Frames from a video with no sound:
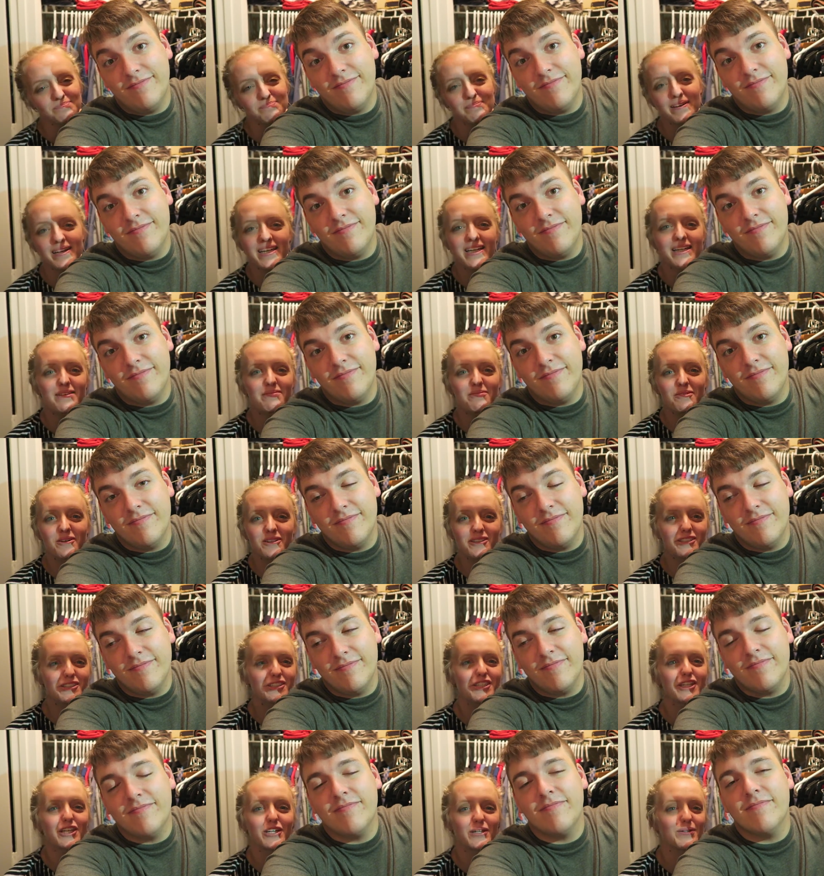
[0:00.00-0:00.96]
Speaker 1: many more
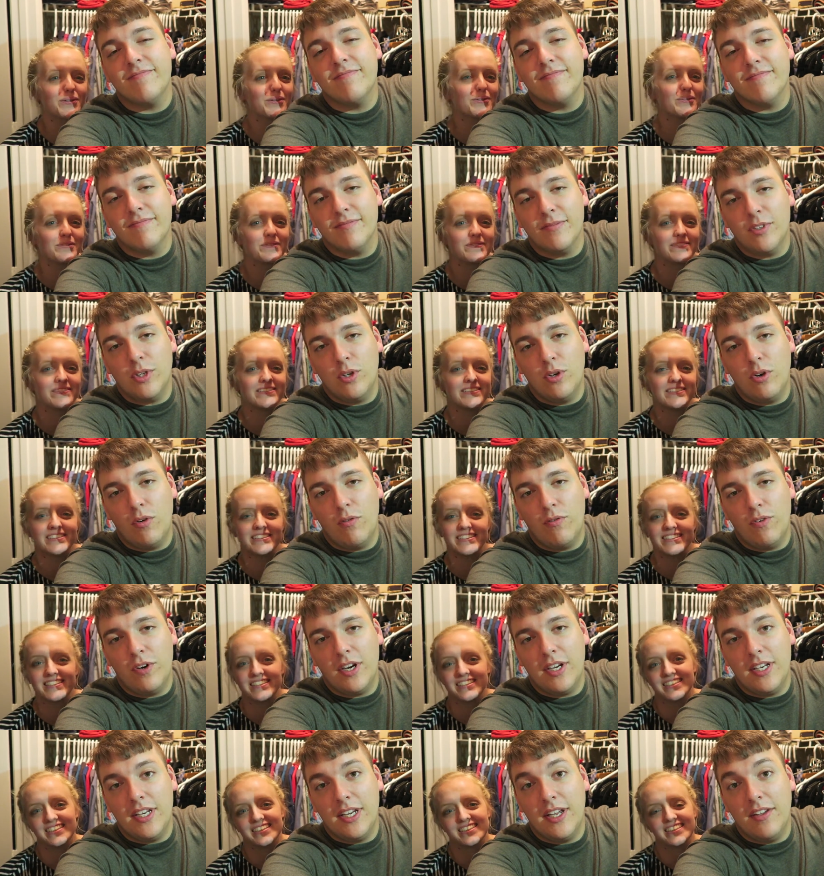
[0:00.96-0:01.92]
to go.
Speaker 2: So don't
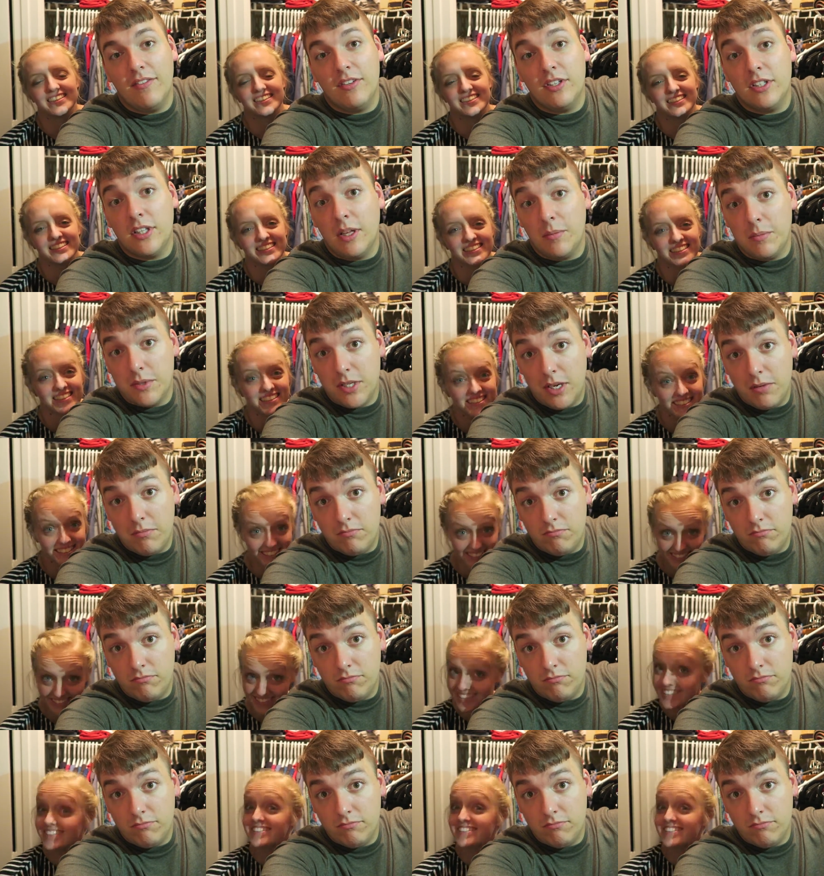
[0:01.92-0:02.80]
forget to give us a thumbs up,